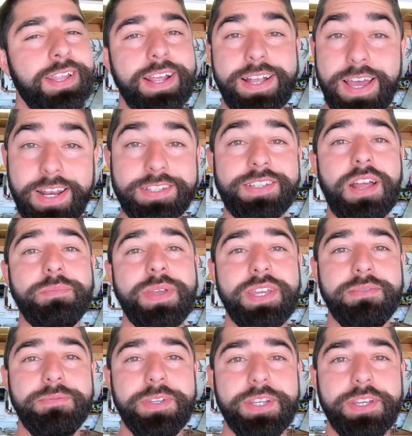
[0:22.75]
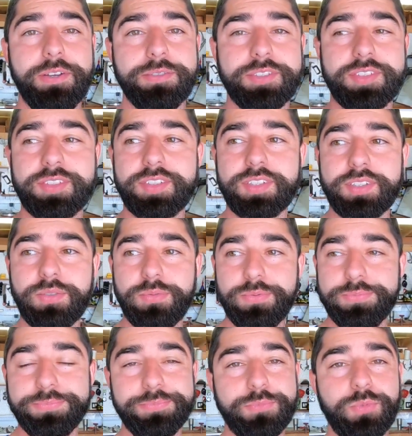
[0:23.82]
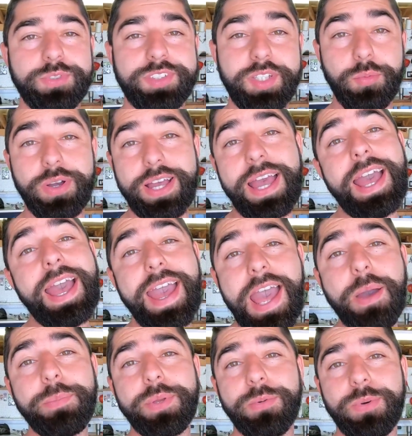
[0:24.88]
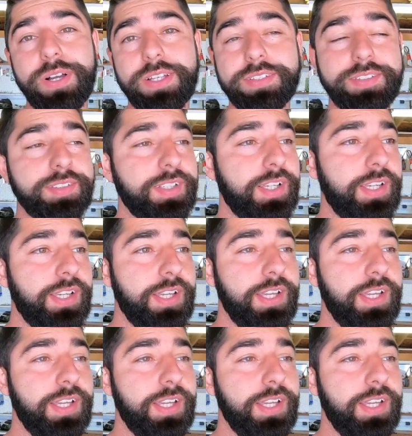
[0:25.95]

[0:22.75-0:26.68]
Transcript: I kind of stopped making videos. See, what happened was,